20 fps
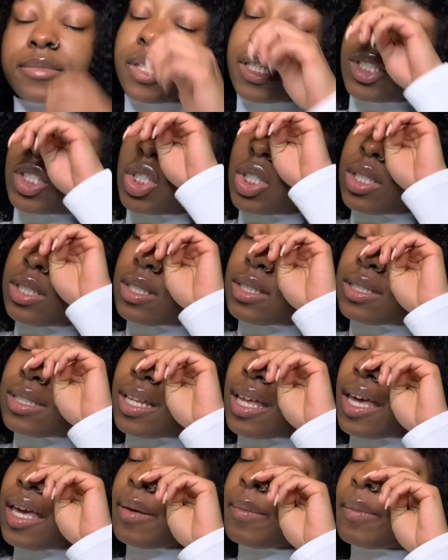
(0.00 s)
In Jesus'
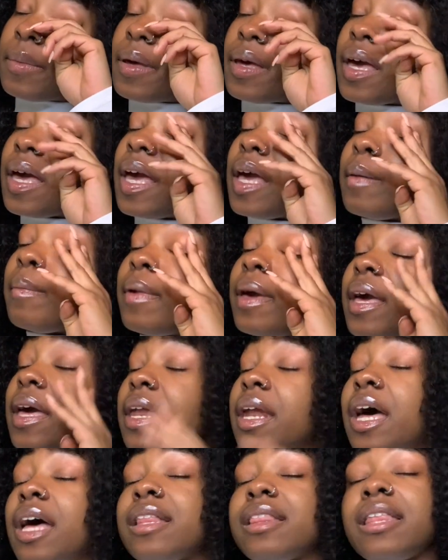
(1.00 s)
name,
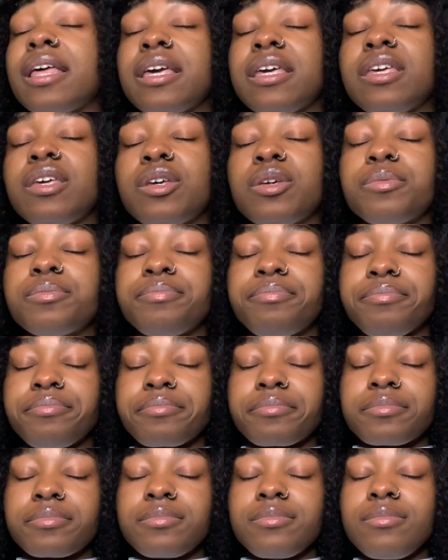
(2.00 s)
amen. I thank you.
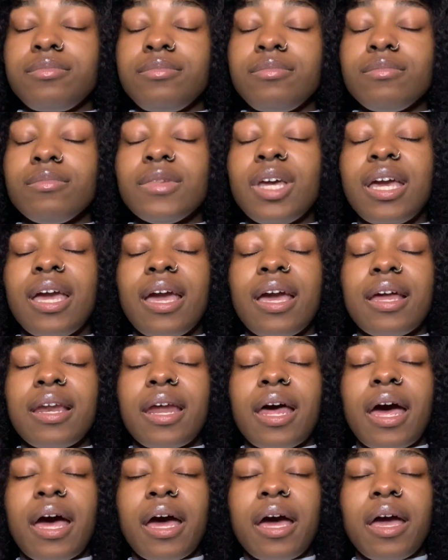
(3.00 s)
And
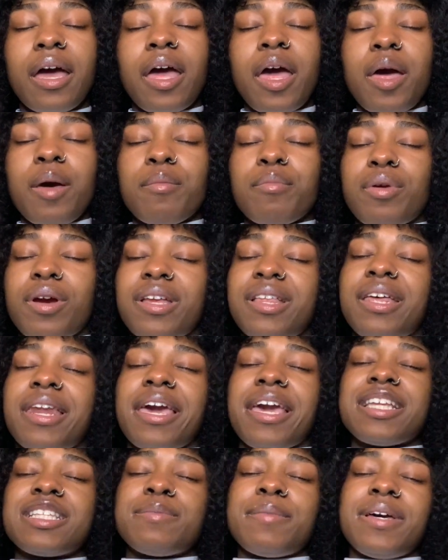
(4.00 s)
I pray that I
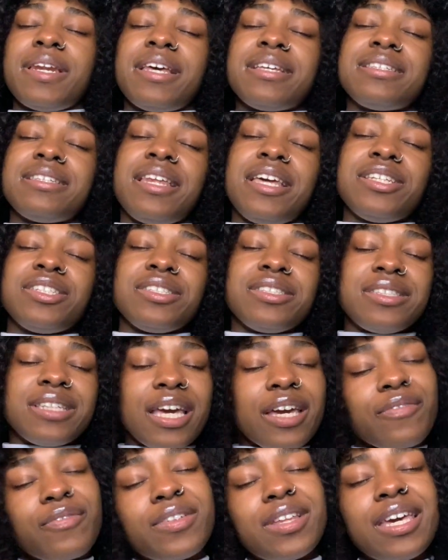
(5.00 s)
get to my destination
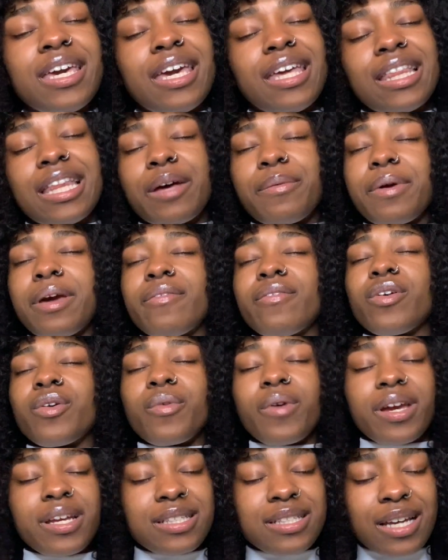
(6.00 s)
safely and that we have a
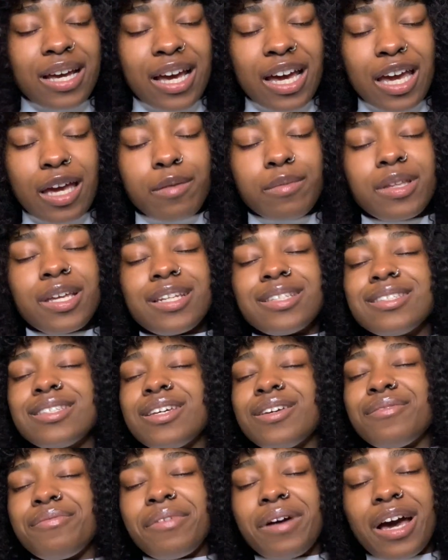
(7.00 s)
great time, that it's
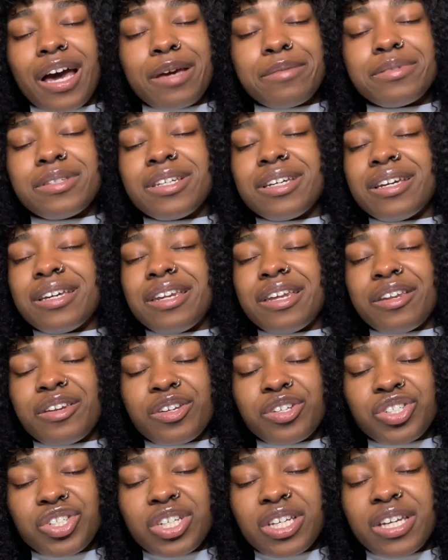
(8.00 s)
good vibes and good
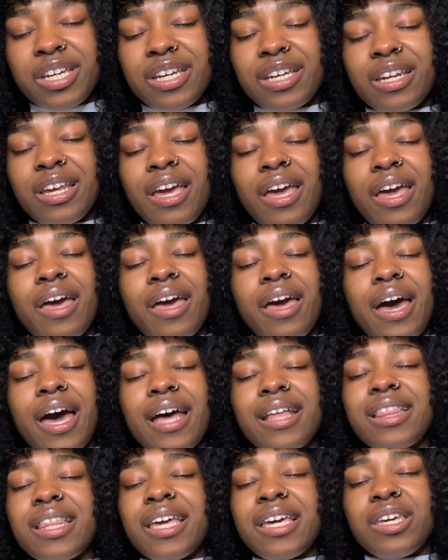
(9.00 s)
energy. And
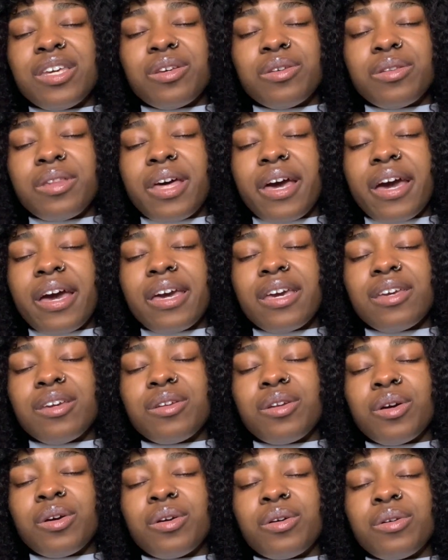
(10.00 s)
I thank you that,
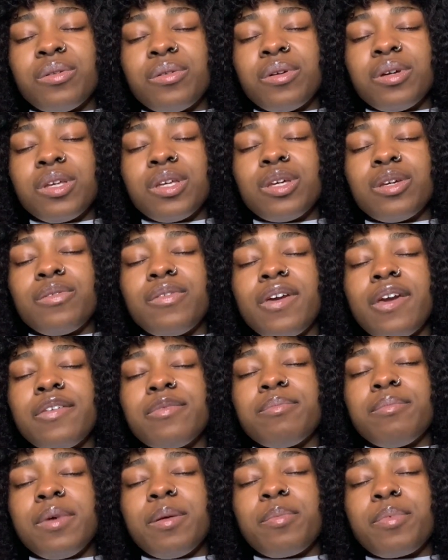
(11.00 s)
you know, you
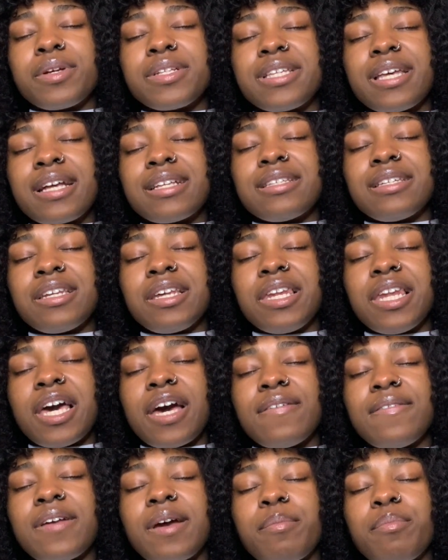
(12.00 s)
keep me protected and
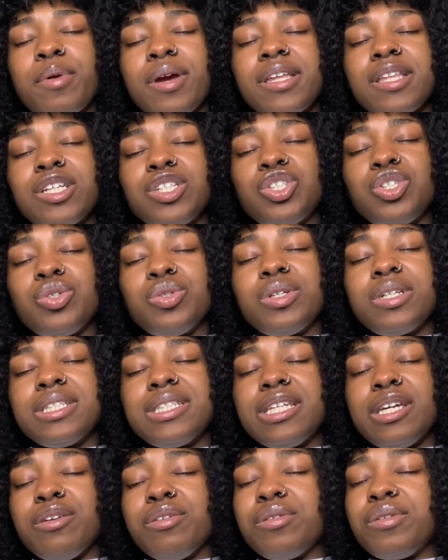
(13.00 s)
loved. I pray that you
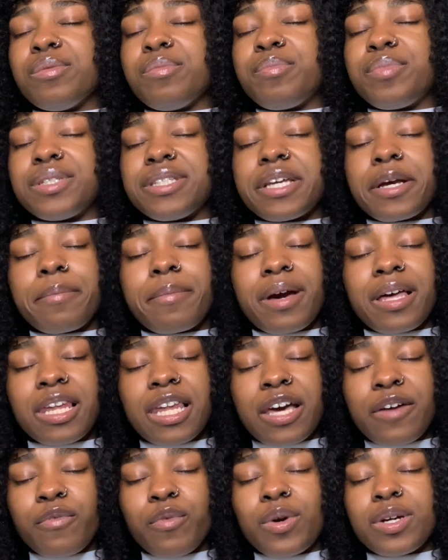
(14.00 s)
continue to protect my
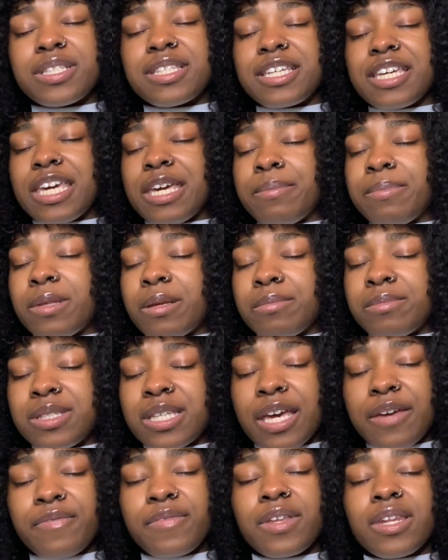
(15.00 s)
loved ones and keep them
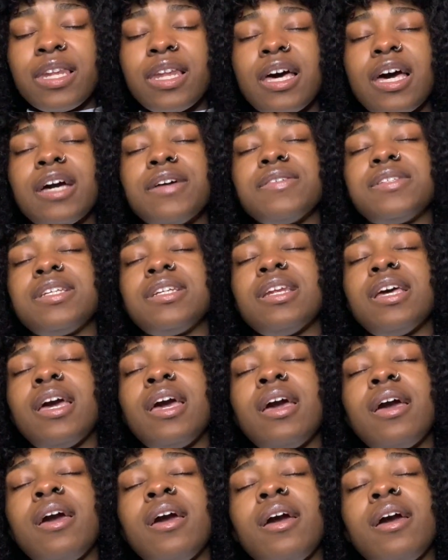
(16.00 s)
safe and
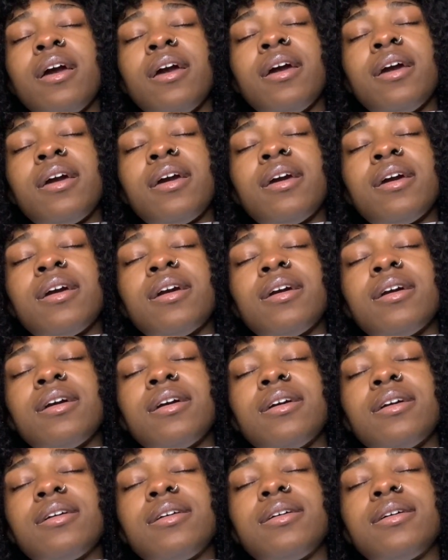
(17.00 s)

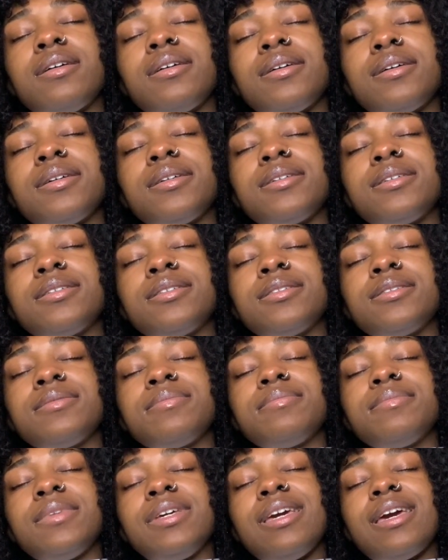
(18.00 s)

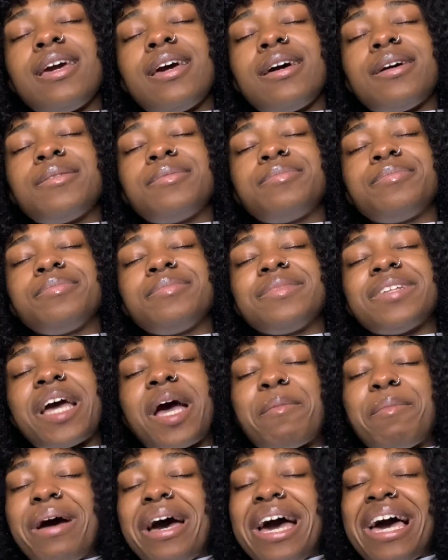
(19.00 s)
loved. Yeah,
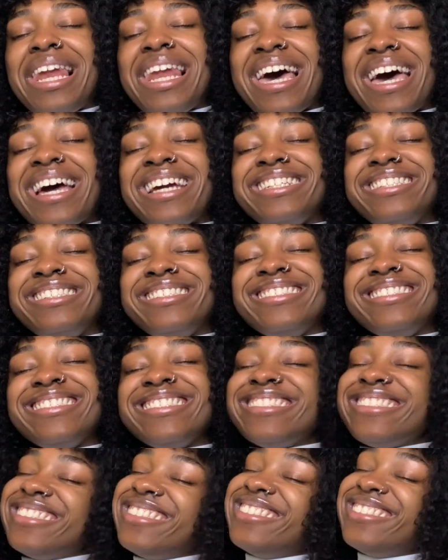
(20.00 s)
I'ma holla at you.
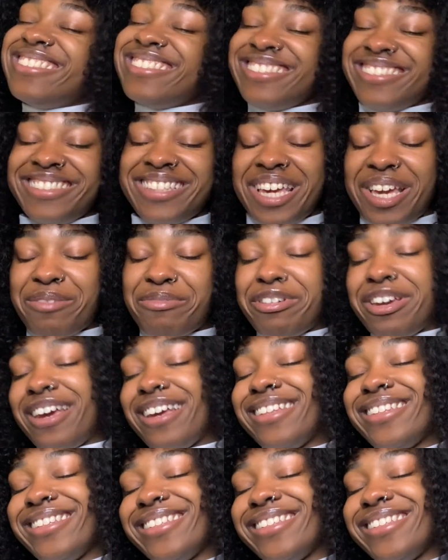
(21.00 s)
Amen.